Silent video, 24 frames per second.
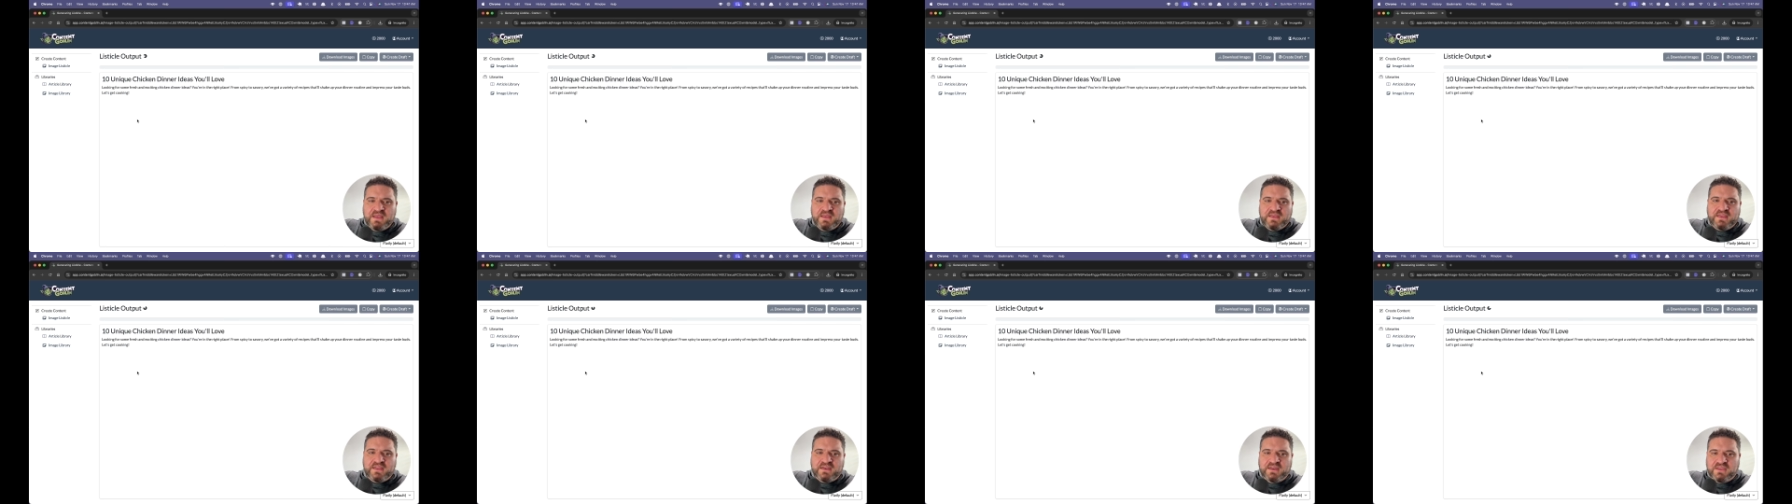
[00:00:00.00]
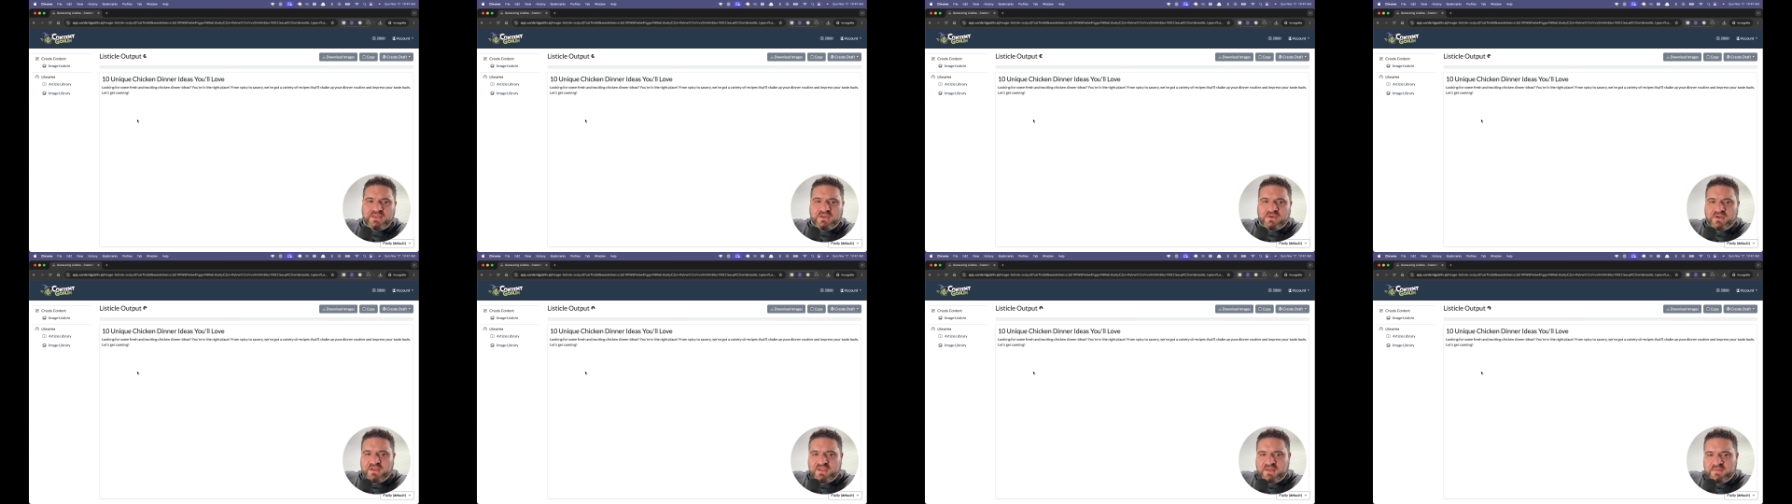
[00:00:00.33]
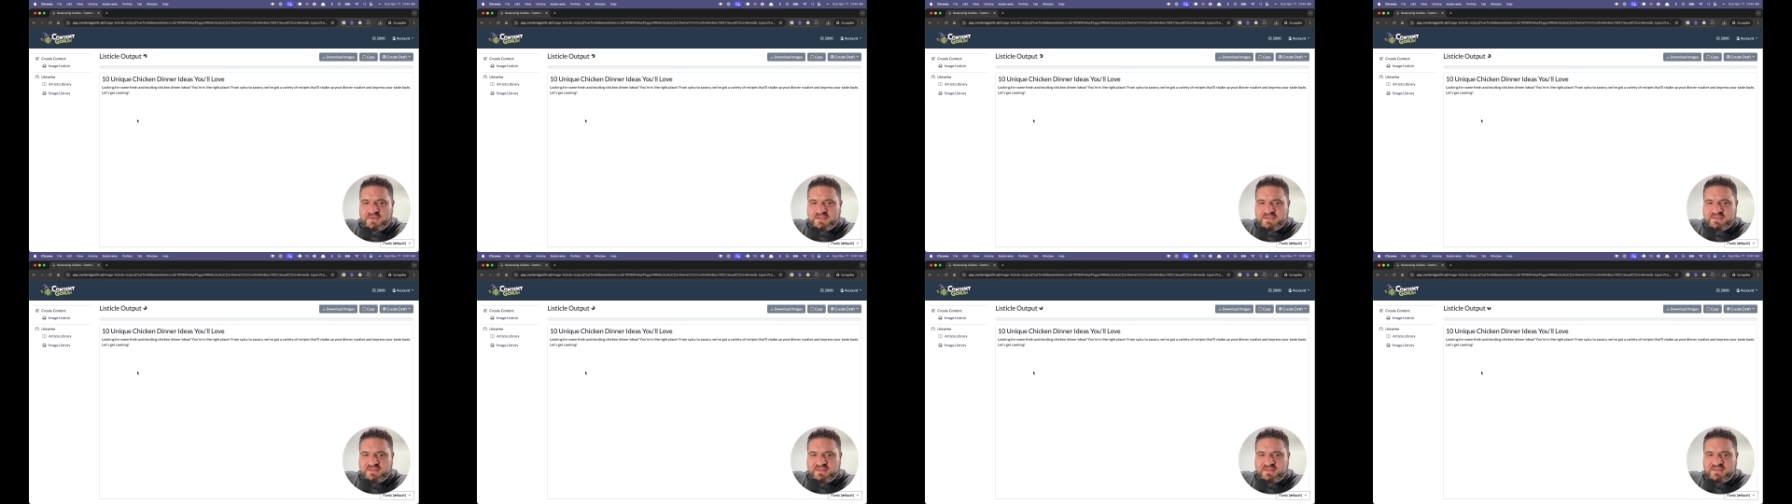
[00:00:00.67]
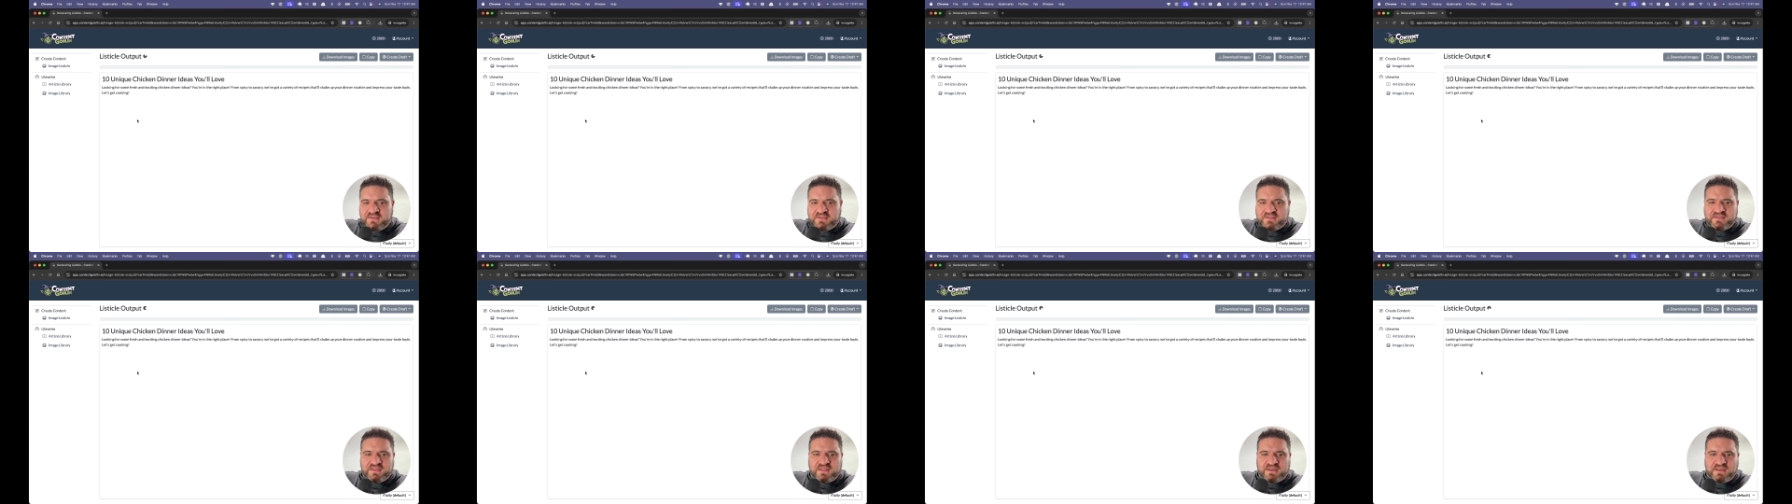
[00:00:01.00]
getting your
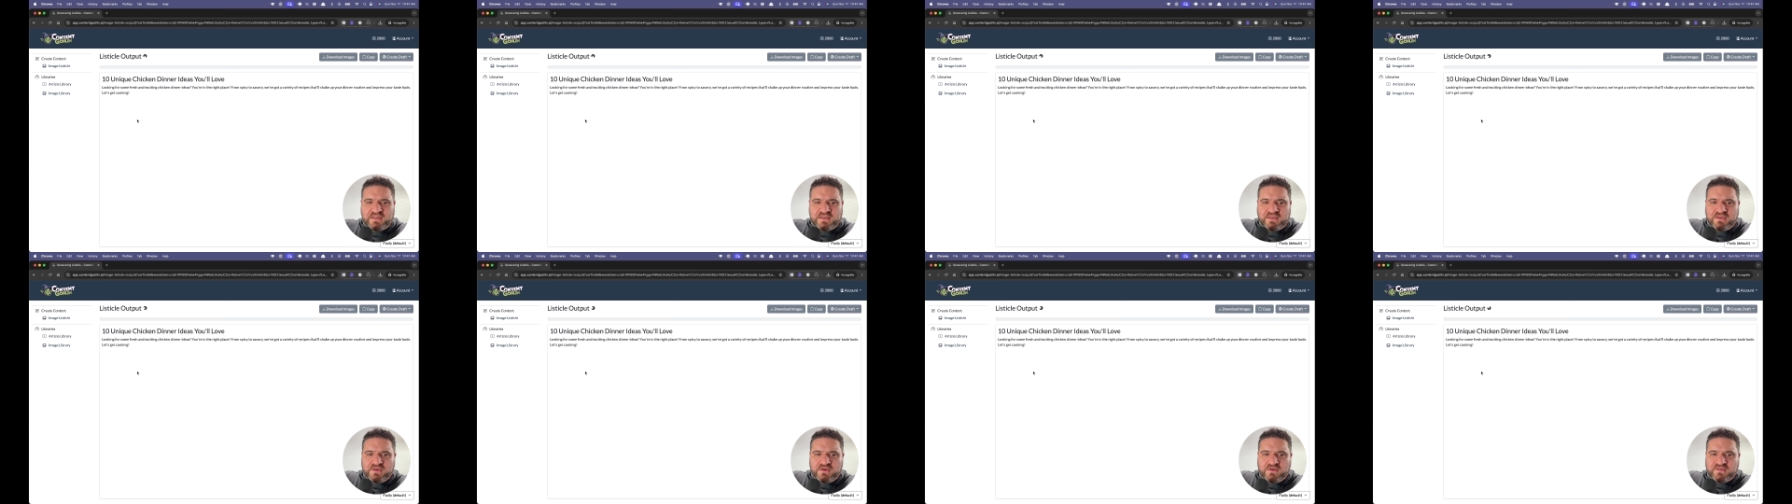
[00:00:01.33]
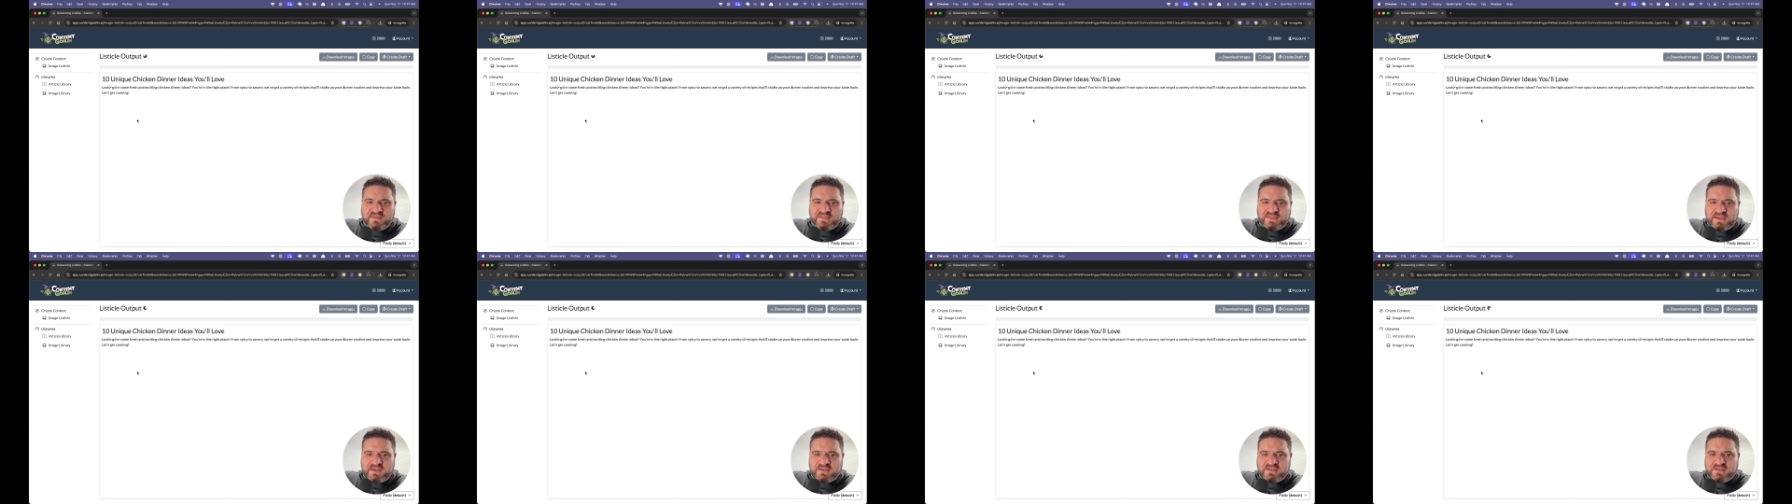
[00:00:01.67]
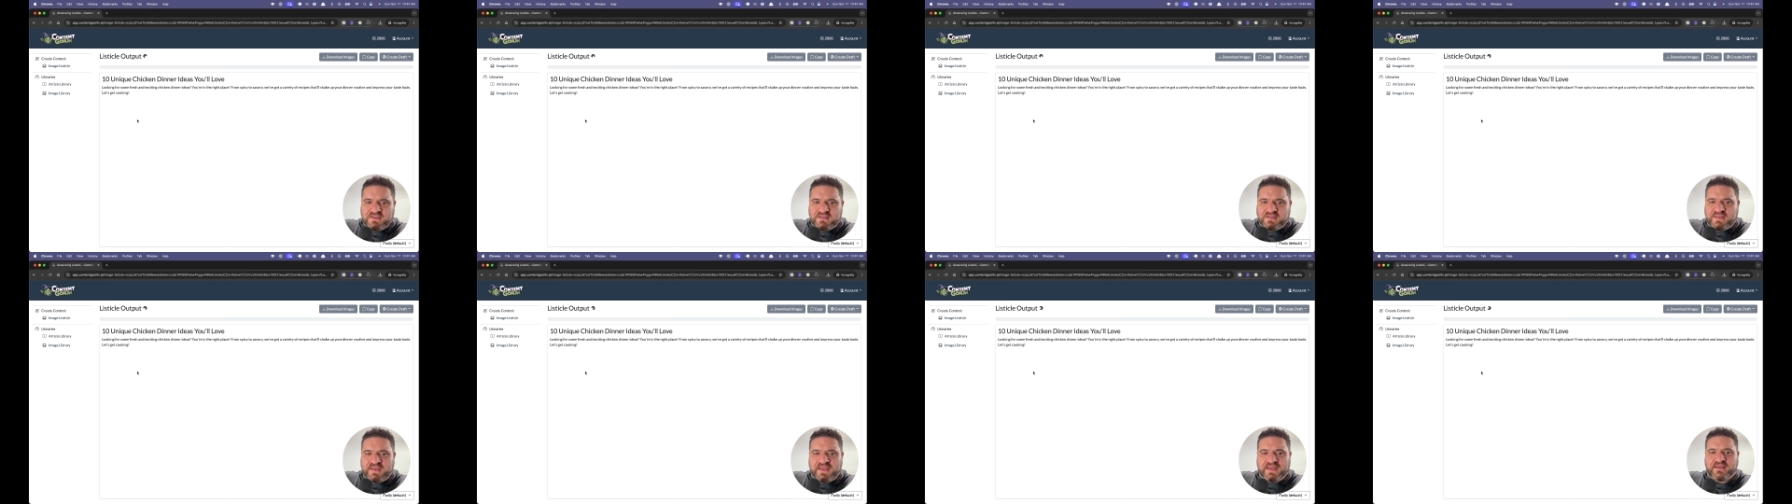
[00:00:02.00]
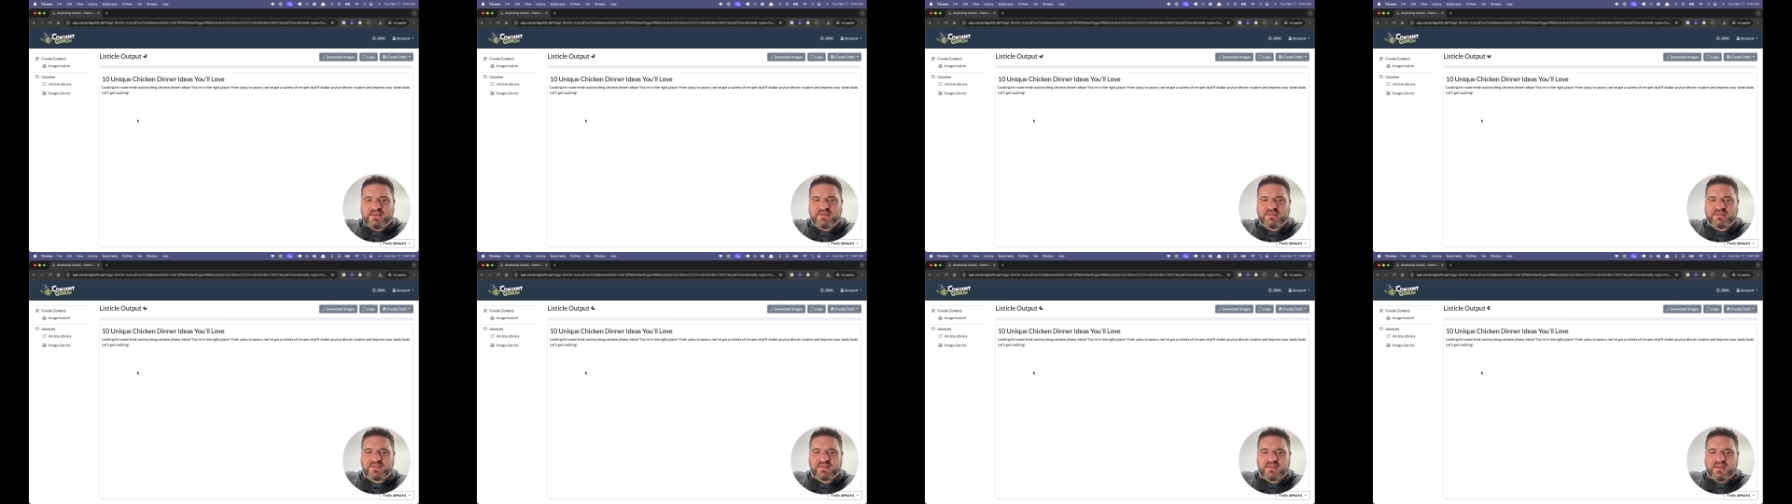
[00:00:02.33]
images, getting your section
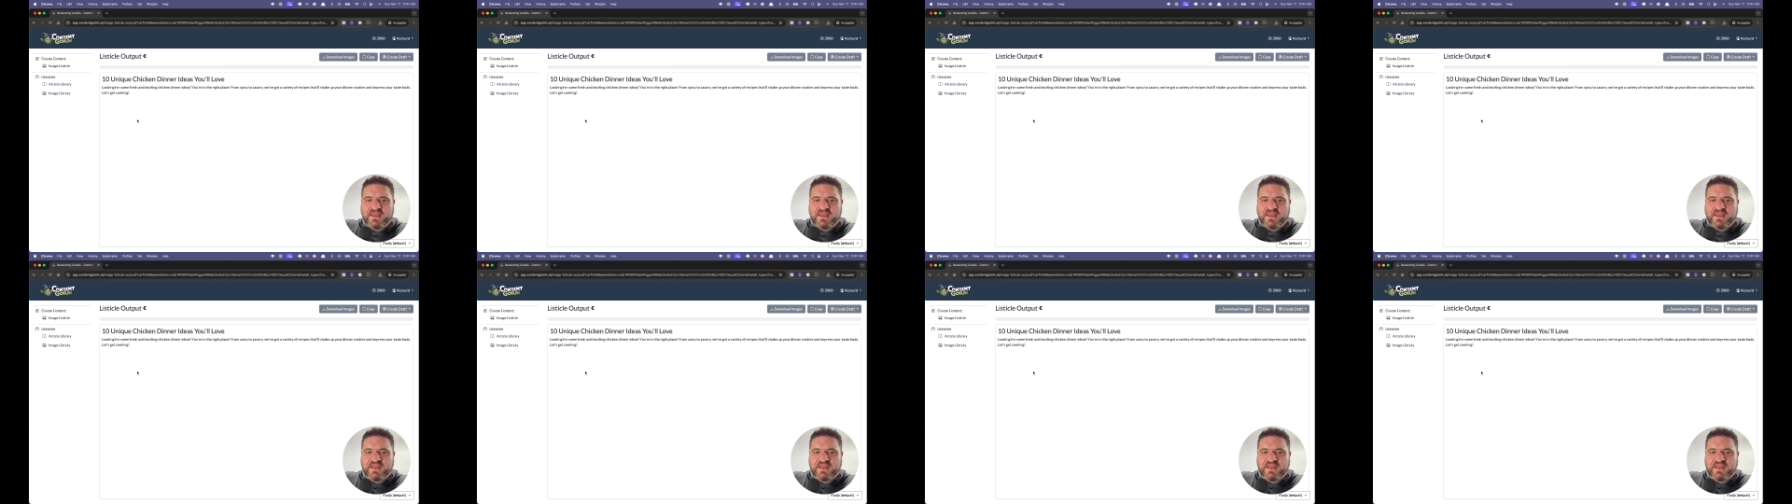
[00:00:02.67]
text,